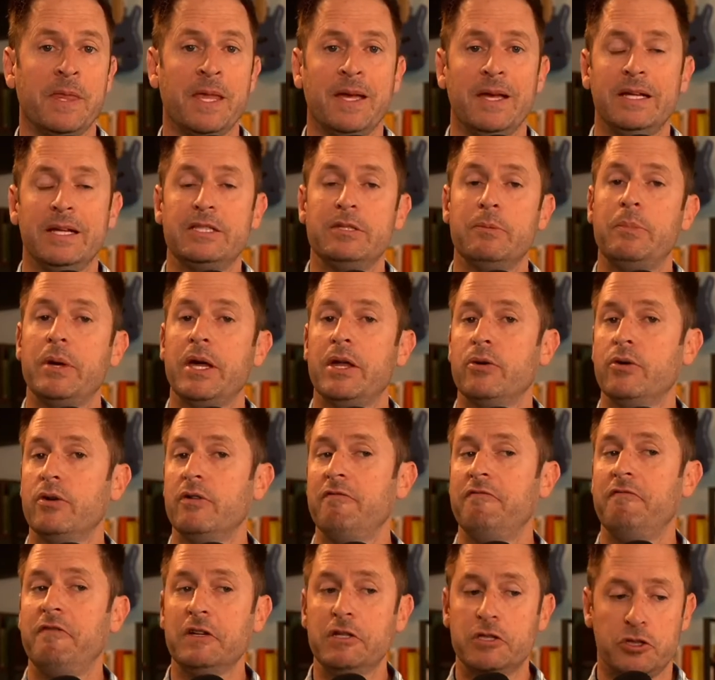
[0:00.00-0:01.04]
It's a banner of
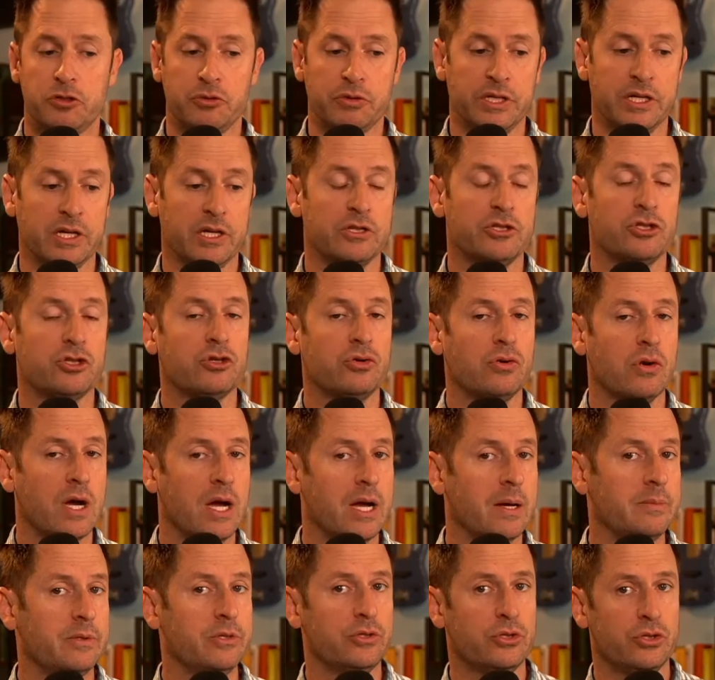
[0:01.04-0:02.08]
victory
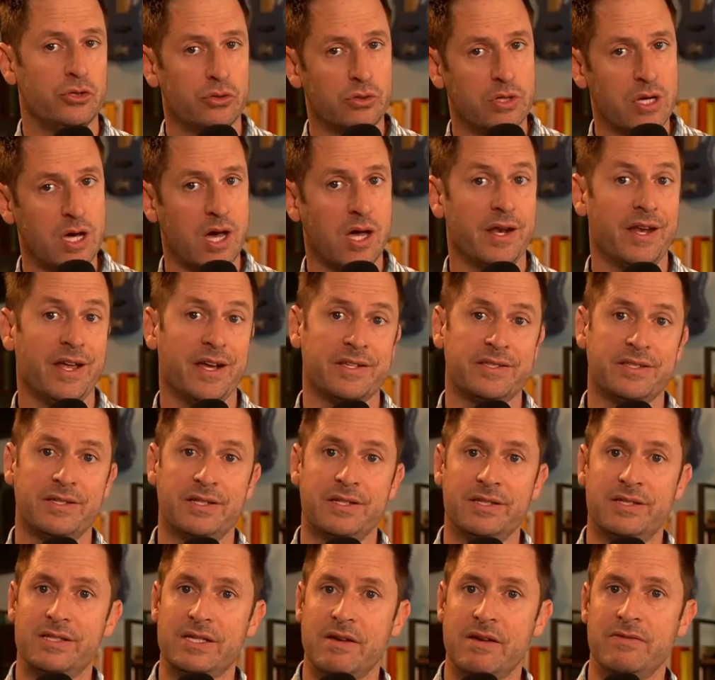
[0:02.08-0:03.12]
ascribed to God.
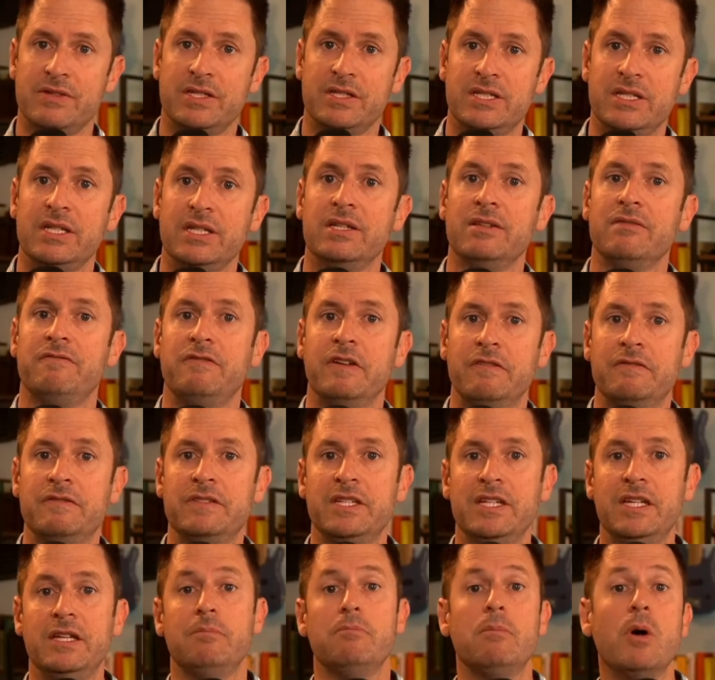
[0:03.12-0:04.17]
Exodus
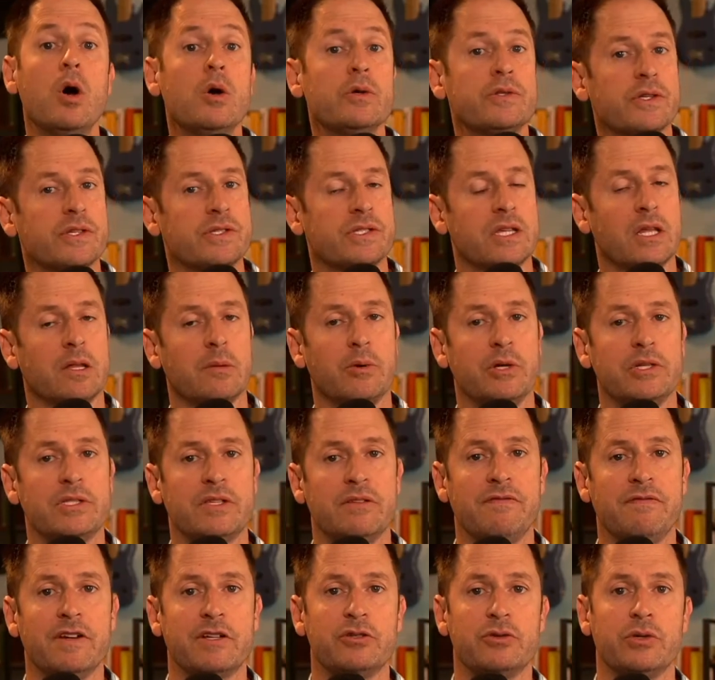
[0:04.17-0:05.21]
17:15. Moses celebrates the
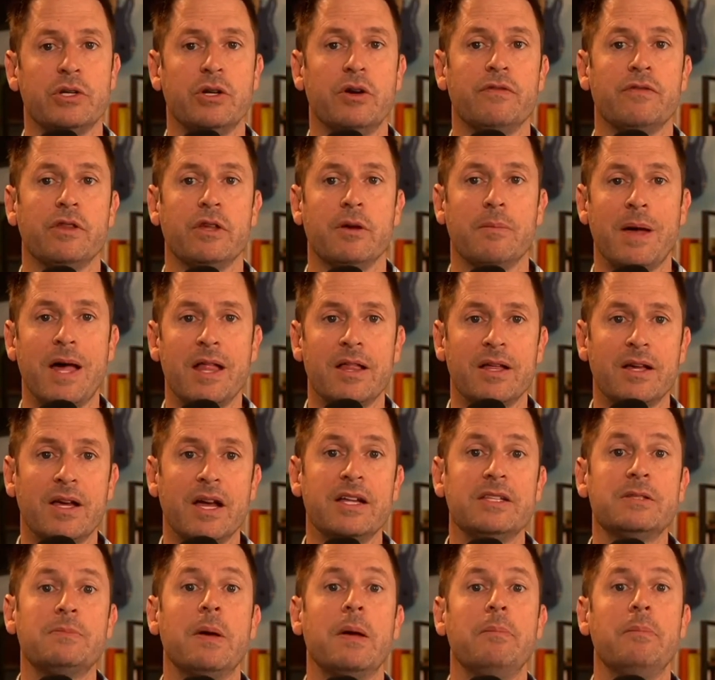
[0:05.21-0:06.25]
victory over the
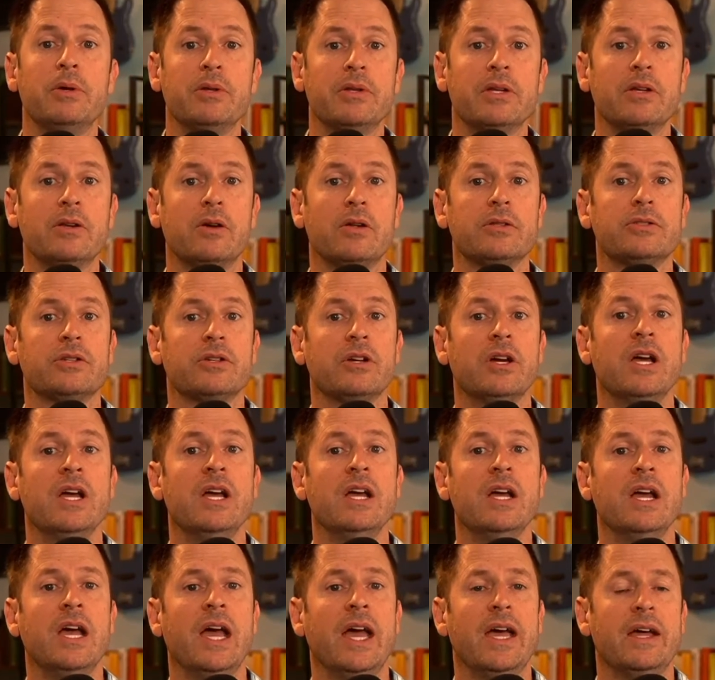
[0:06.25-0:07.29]
Amalekites by building an altar
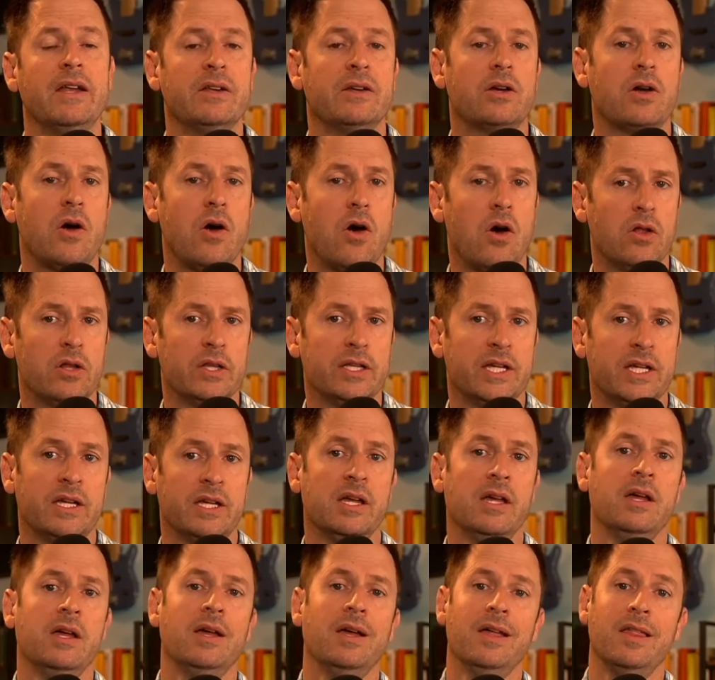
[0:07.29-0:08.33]
and calling
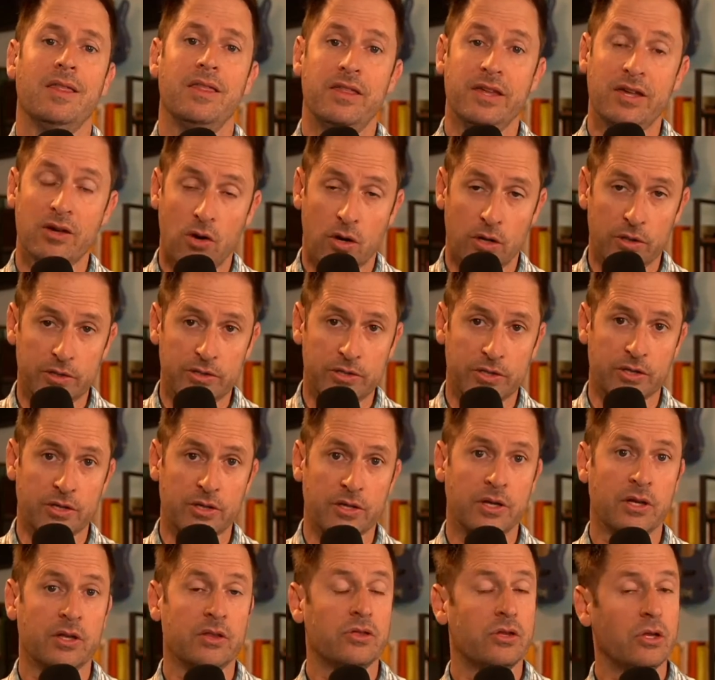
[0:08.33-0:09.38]
the altar,
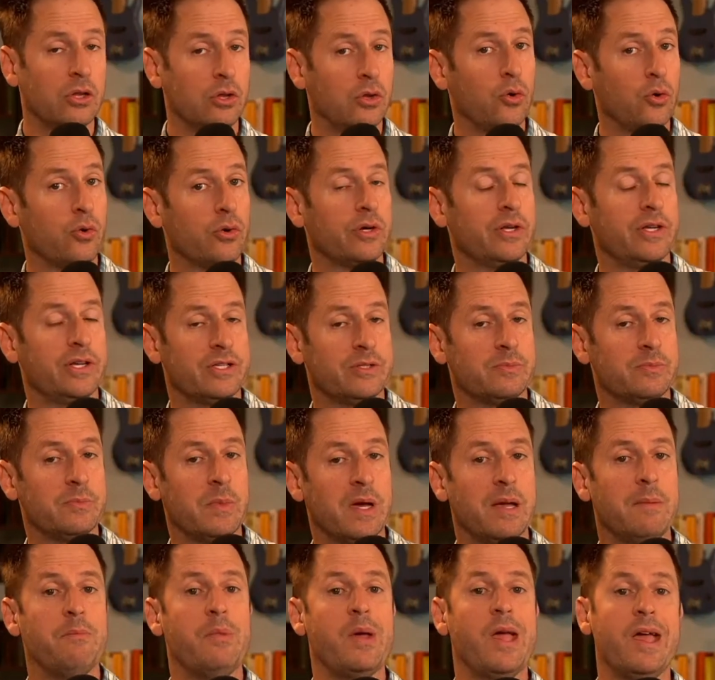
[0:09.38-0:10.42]
"The Lord is my
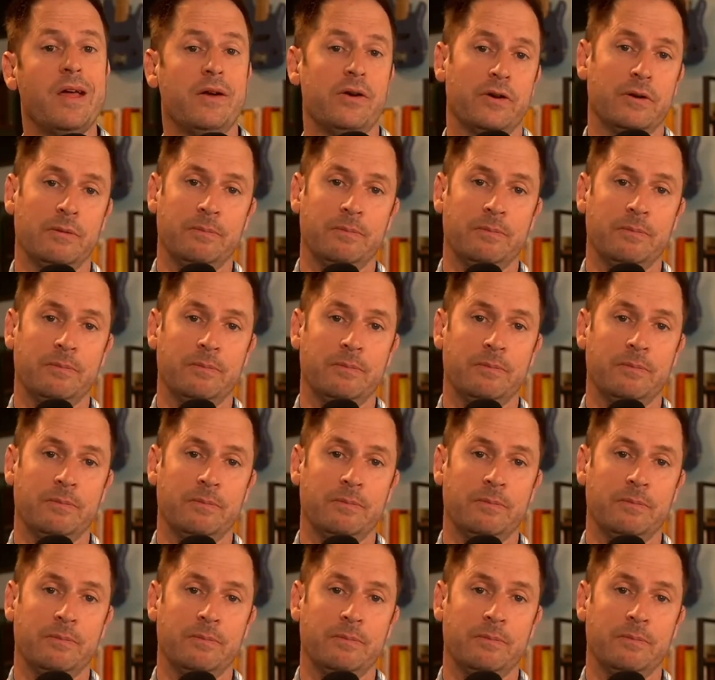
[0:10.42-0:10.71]
banner."